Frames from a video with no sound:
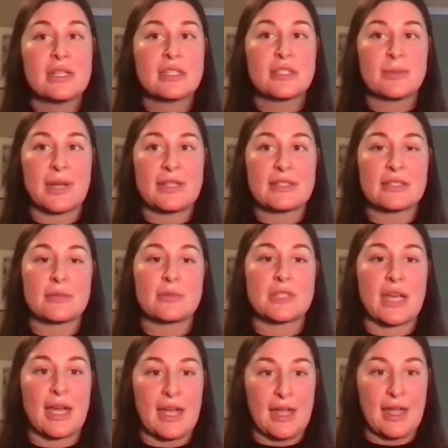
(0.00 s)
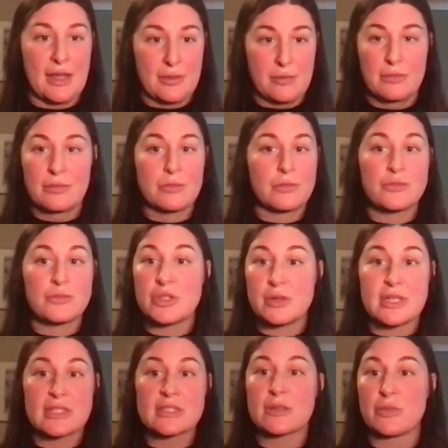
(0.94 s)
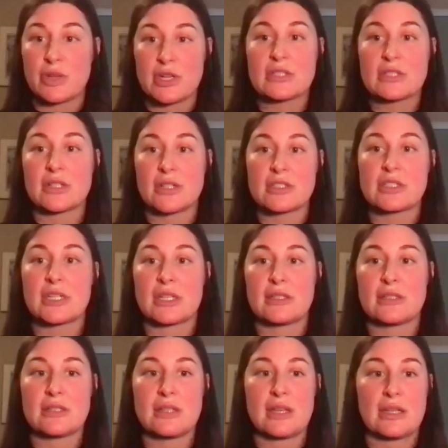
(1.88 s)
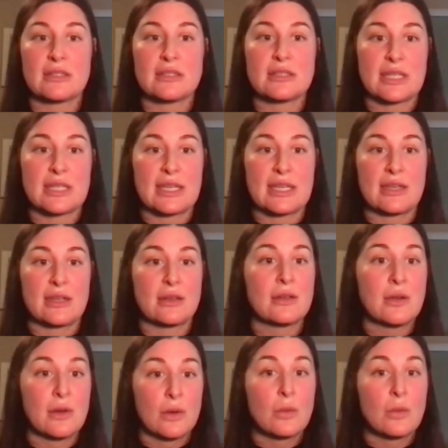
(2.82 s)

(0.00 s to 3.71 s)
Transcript: spend some time doing some research and see